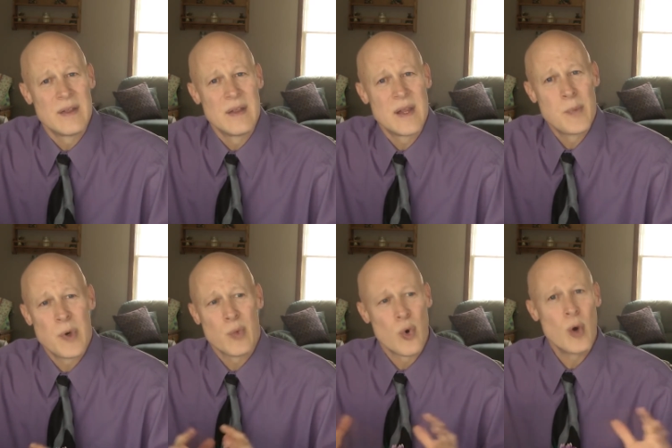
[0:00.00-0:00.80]
They
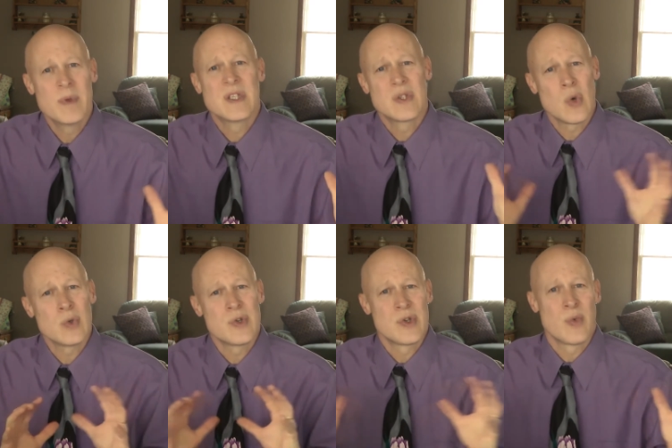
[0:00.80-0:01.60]
put Roman
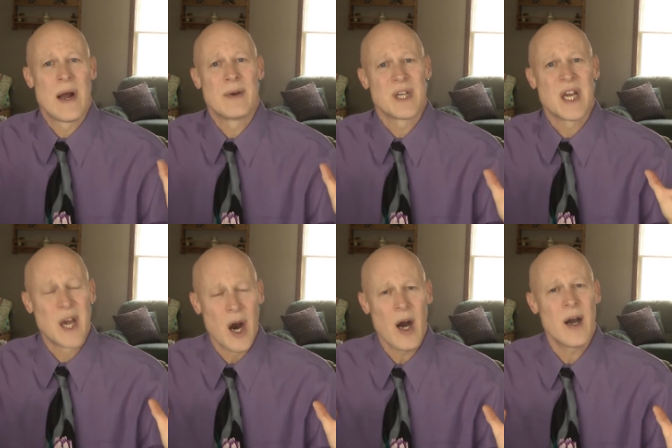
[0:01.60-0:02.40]
soldiers around to
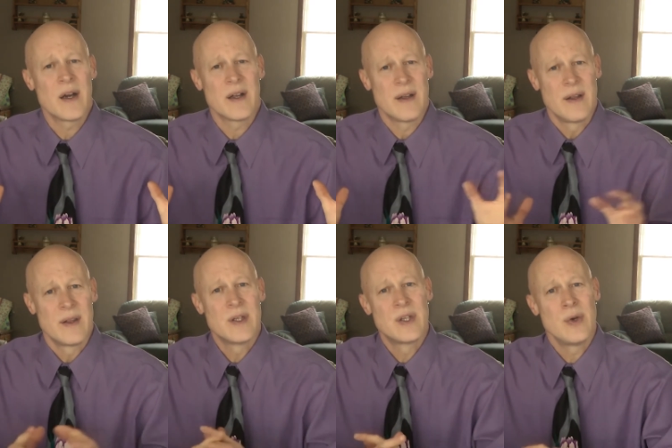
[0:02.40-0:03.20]
guard
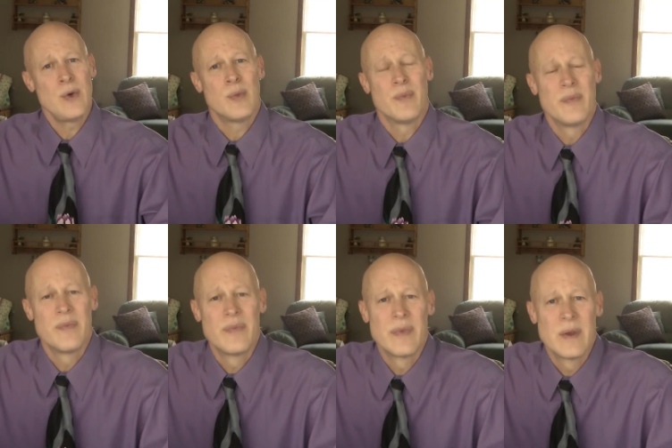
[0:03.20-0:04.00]
the tomb.
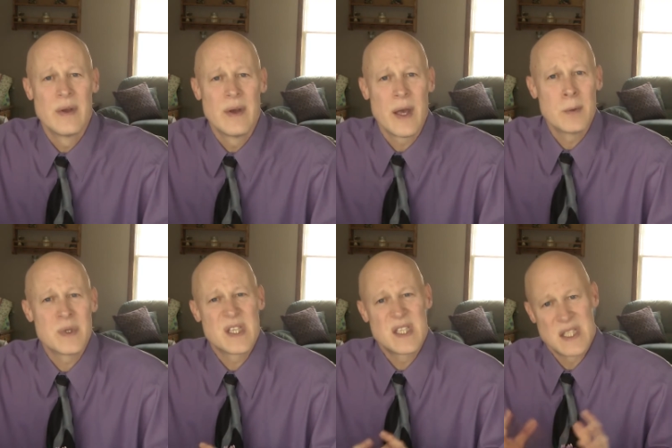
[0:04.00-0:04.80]
It
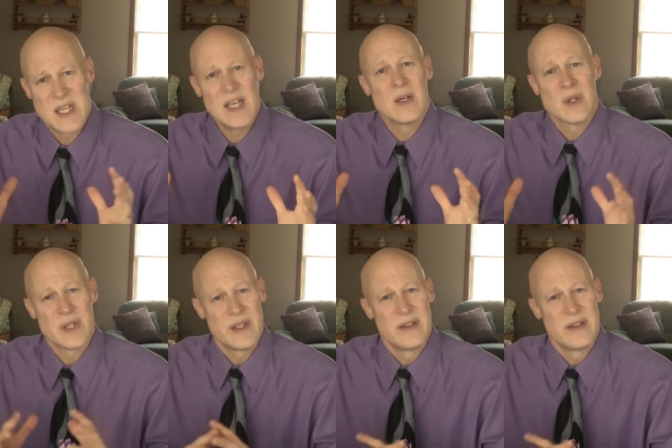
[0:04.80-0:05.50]
was sealed